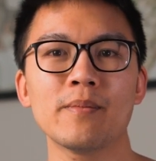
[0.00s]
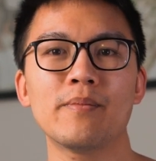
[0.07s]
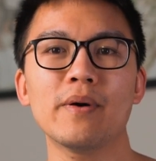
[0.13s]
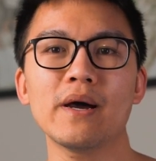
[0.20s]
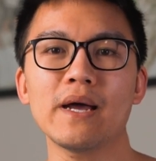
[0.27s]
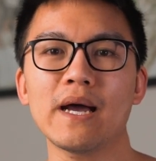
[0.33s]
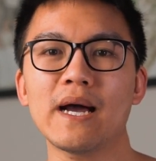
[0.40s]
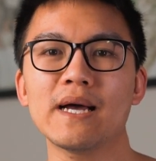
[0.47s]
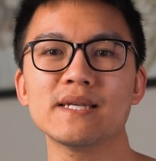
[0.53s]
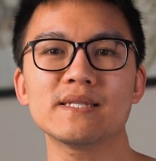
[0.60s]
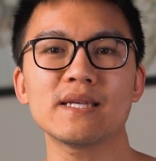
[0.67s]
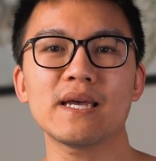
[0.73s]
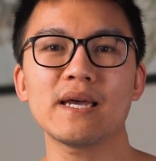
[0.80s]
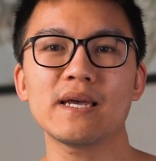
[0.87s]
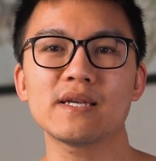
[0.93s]
But as
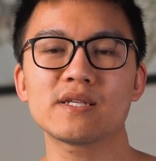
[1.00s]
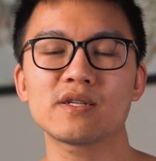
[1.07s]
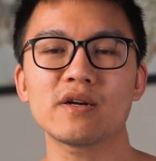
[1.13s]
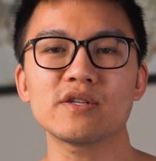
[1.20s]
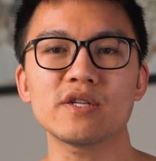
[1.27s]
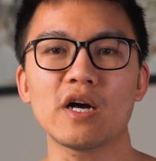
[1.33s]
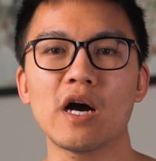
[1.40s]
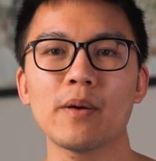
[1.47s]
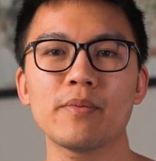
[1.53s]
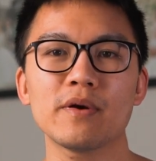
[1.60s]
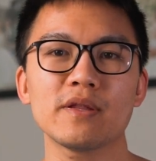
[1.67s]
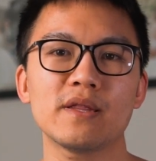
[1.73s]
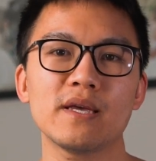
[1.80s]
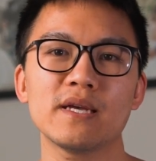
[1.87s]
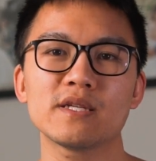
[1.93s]
they start to
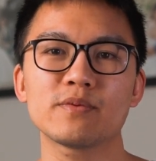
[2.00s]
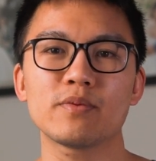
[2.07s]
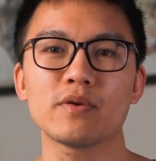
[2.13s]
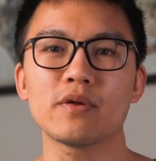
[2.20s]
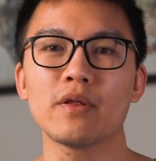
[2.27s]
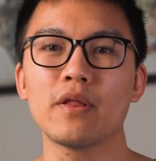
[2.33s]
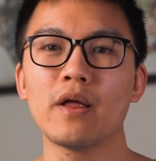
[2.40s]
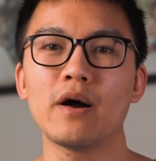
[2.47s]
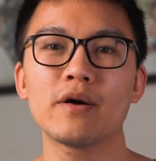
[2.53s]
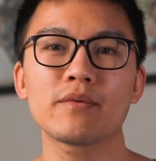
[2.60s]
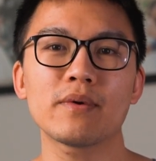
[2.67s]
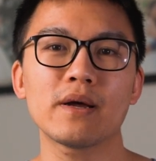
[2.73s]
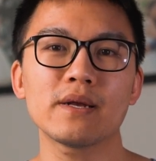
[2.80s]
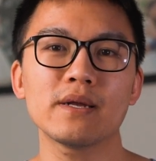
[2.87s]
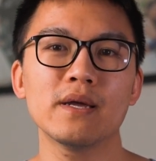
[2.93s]
operate these for the long
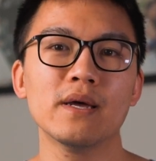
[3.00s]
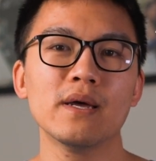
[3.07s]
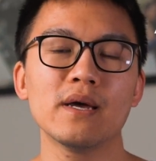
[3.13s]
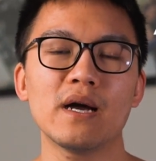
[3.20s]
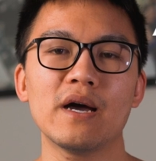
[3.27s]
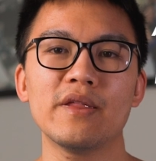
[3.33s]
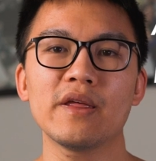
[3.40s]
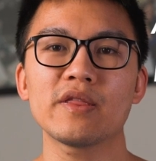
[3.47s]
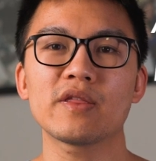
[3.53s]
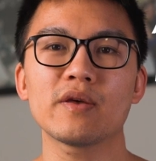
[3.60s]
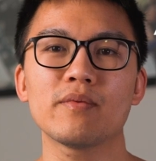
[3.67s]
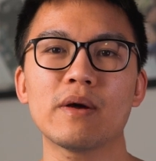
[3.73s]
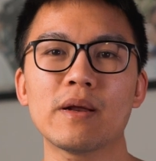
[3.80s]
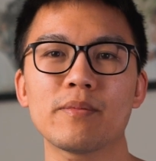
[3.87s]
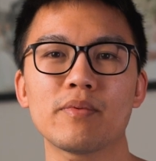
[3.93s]
run, I think the
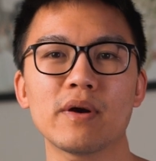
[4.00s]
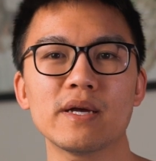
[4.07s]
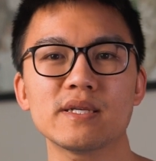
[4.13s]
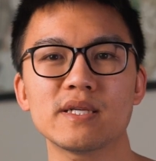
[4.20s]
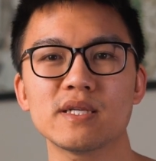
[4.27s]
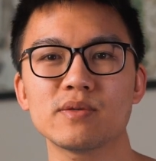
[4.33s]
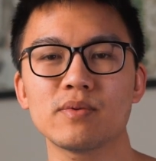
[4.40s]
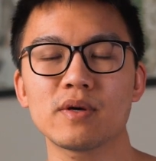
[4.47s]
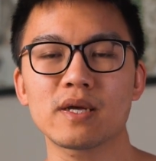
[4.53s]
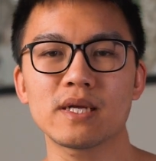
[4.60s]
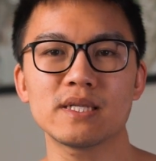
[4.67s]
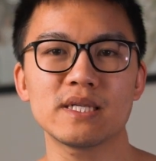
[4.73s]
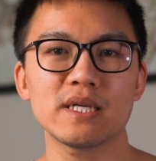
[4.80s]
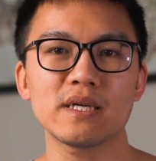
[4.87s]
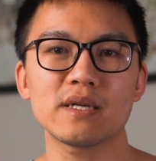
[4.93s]
rent prices will
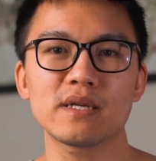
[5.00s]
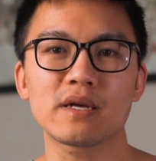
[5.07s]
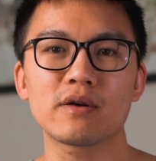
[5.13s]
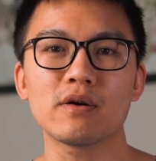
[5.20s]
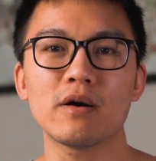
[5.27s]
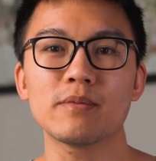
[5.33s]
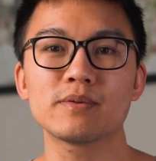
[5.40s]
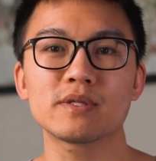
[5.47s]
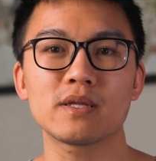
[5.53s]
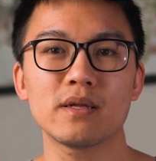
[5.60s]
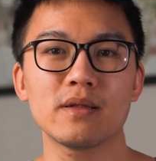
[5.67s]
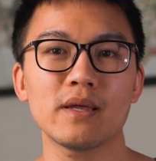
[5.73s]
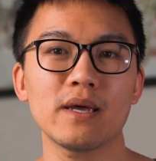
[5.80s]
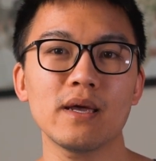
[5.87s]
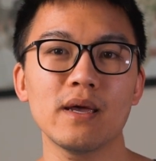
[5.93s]
continue to go up
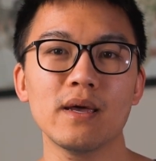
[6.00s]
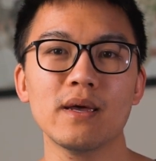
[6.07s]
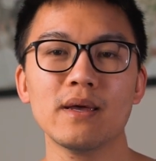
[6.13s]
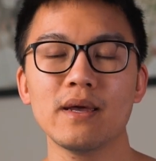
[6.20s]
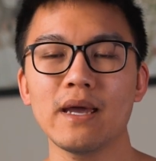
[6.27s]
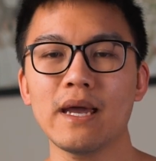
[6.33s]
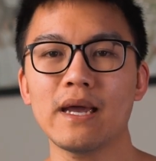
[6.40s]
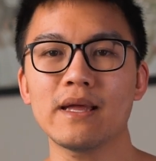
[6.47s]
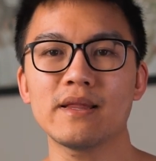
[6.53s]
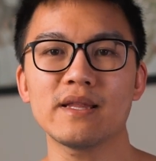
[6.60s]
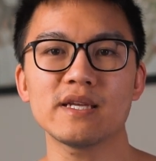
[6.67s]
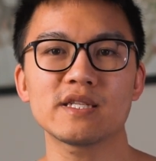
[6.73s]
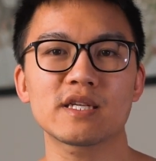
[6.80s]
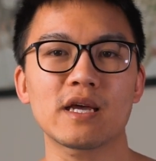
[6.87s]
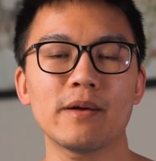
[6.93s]
slowly, and
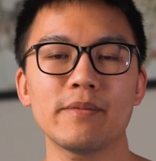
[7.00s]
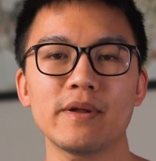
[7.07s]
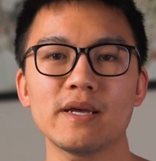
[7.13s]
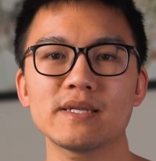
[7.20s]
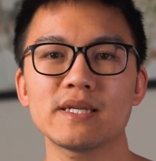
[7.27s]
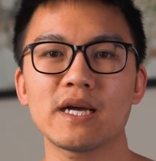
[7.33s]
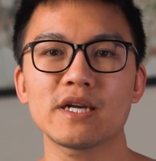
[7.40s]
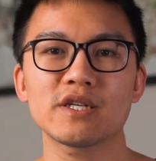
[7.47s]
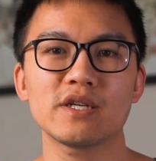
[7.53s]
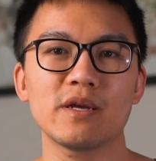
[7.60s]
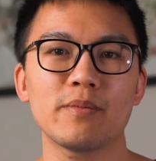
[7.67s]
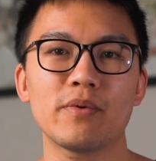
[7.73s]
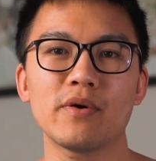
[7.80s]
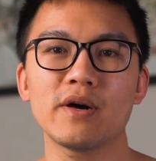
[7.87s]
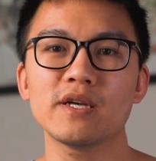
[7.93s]
this company is actually
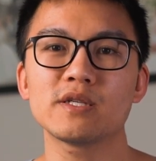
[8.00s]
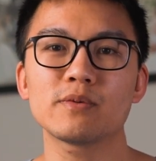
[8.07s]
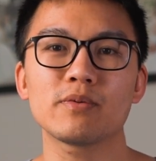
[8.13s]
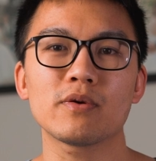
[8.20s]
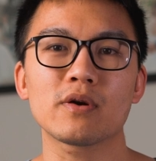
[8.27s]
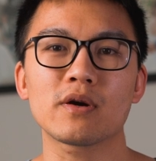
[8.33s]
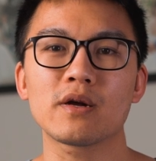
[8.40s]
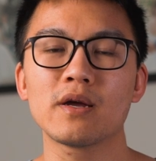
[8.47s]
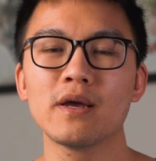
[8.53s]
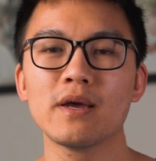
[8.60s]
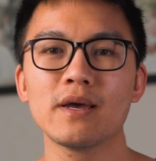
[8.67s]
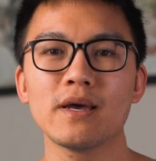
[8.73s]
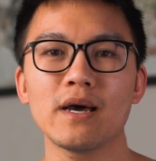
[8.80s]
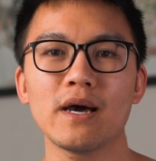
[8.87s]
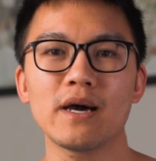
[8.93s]
poised for
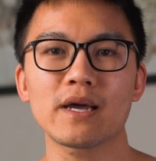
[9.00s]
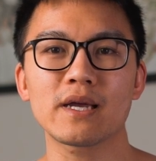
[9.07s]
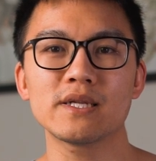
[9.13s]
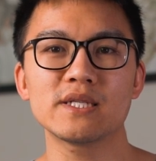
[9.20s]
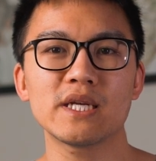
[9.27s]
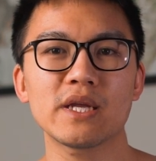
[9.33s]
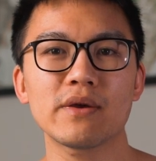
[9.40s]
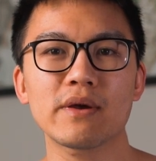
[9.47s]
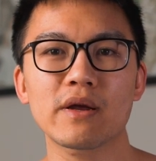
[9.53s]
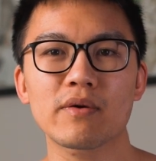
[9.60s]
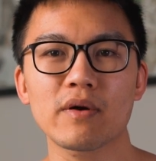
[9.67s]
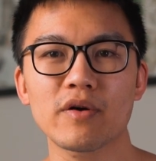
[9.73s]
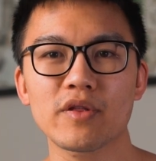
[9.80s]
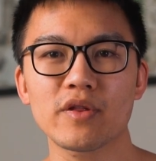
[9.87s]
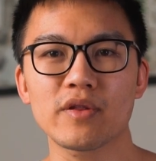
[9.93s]
continuing
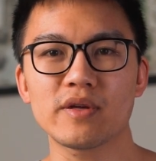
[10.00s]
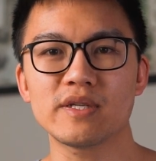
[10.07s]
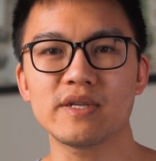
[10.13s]
growth in the